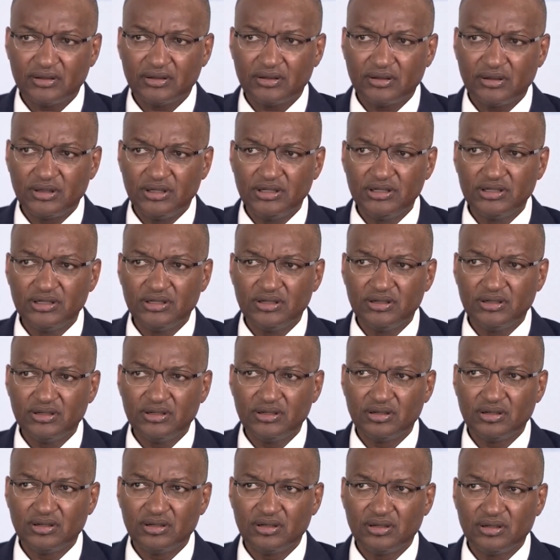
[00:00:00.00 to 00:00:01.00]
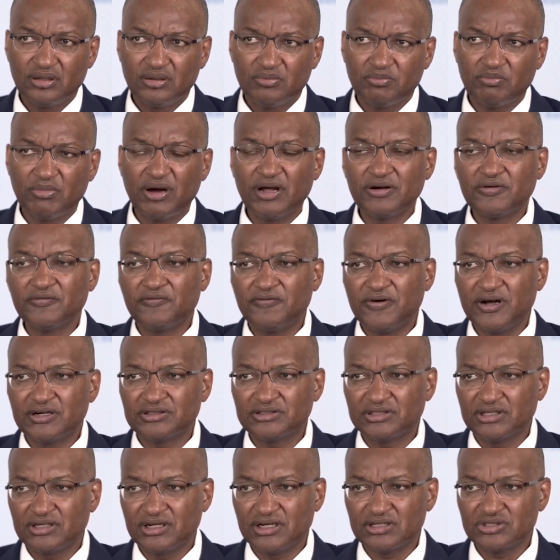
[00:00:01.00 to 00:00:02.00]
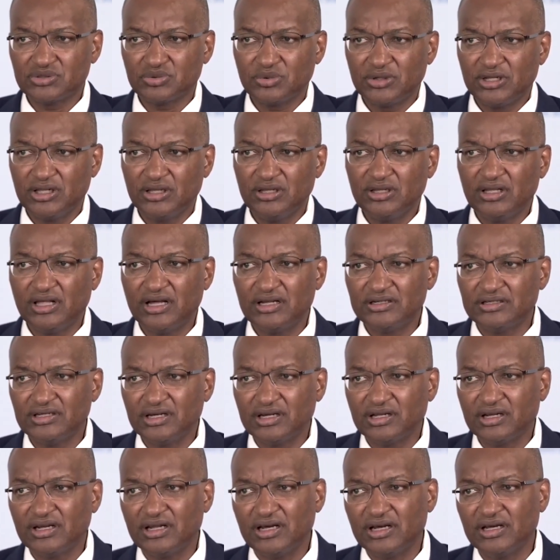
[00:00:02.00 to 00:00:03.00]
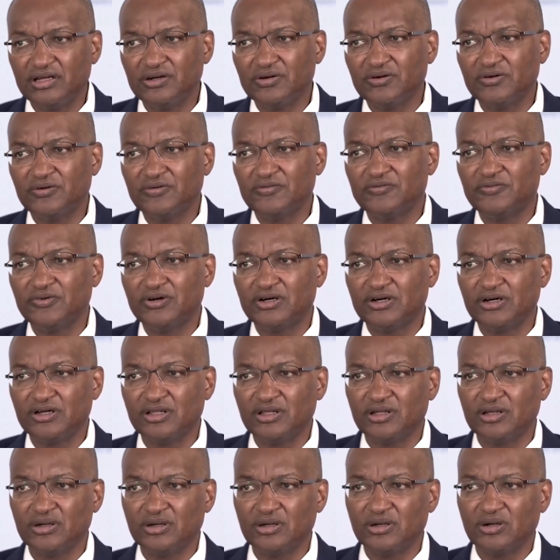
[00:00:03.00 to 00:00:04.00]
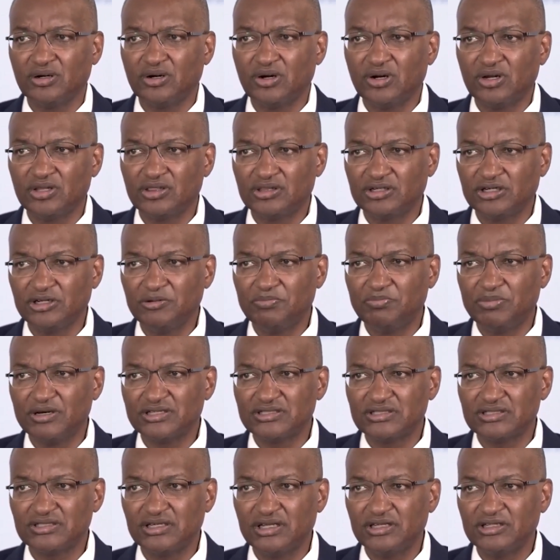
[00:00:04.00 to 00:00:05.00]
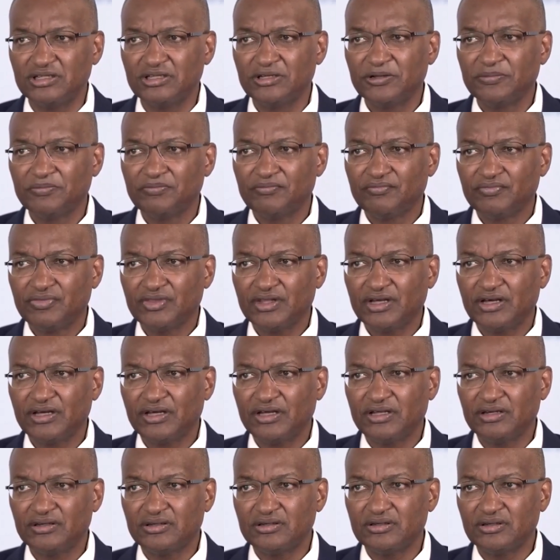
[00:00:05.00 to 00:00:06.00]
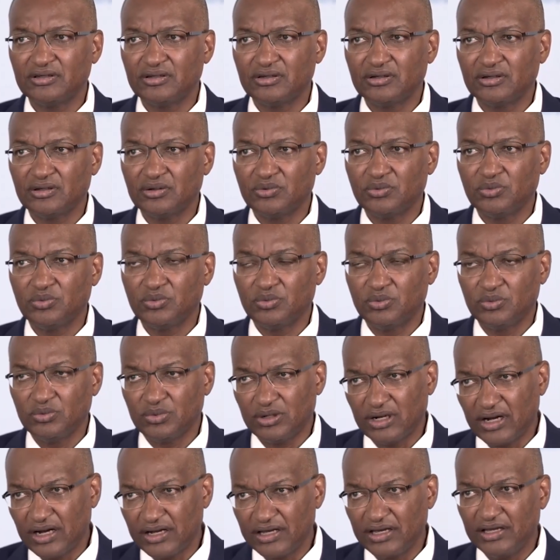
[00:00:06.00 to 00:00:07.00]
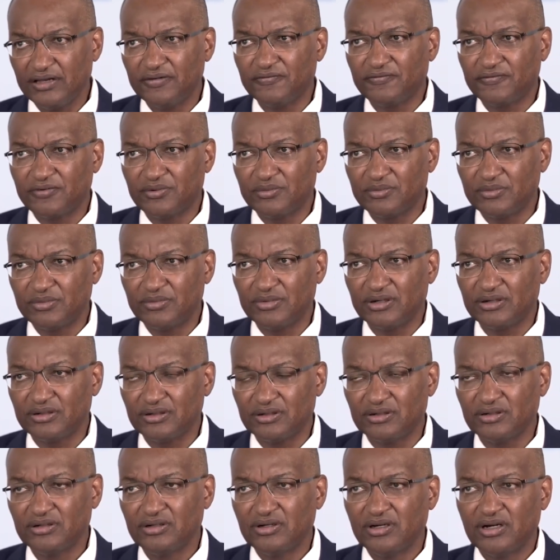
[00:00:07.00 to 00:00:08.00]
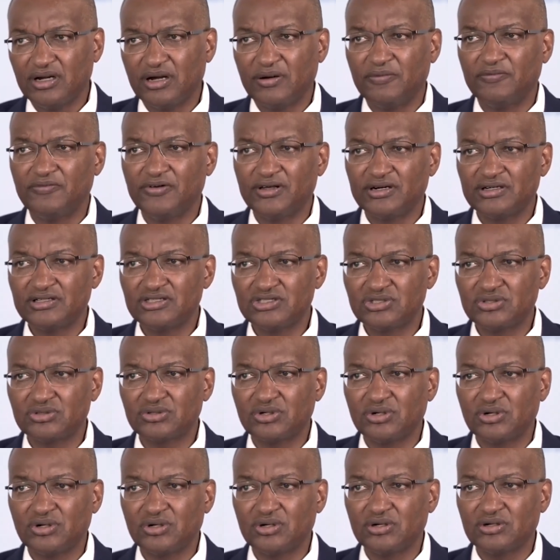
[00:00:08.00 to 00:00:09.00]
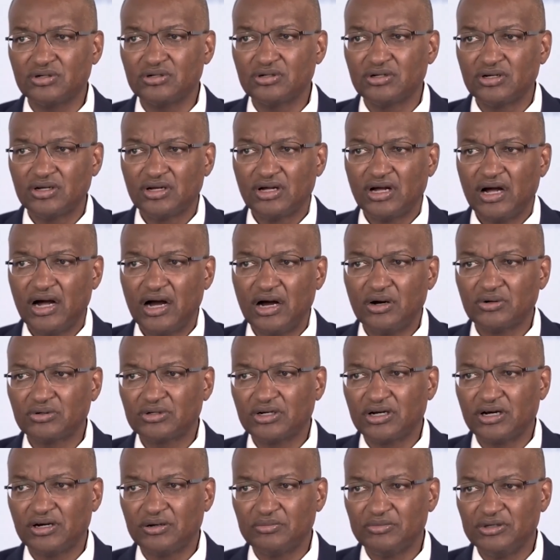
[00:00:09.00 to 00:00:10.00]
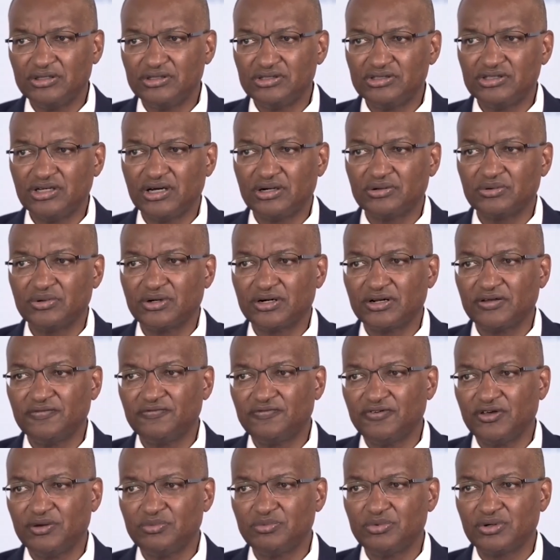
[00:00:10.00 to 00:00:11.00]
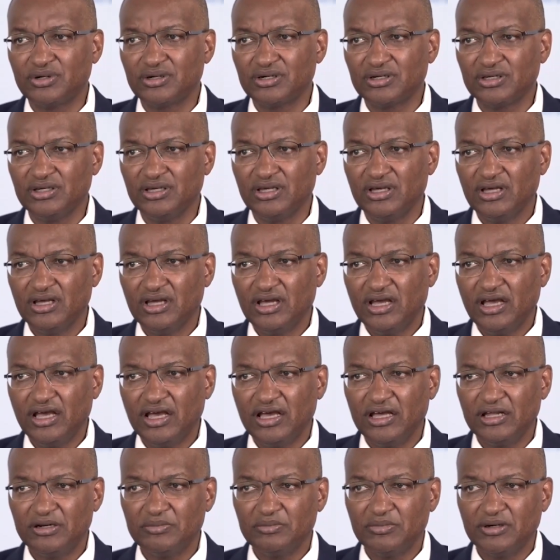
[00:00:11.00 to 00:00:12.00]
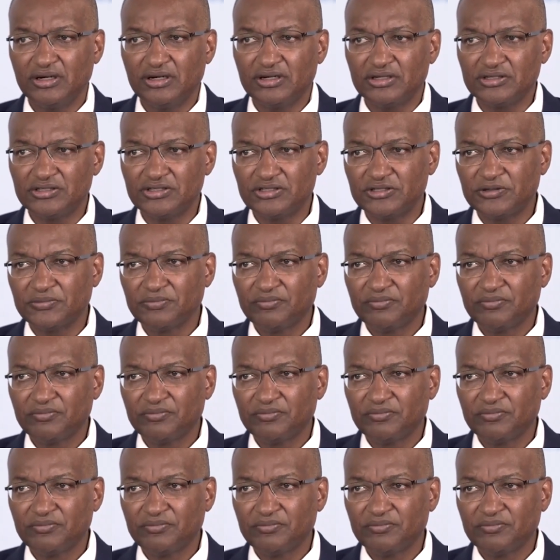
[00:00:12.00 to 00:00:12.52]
in manufacturing as well, a decline of 3%. And again, from a very strong outcome in January, February, and March.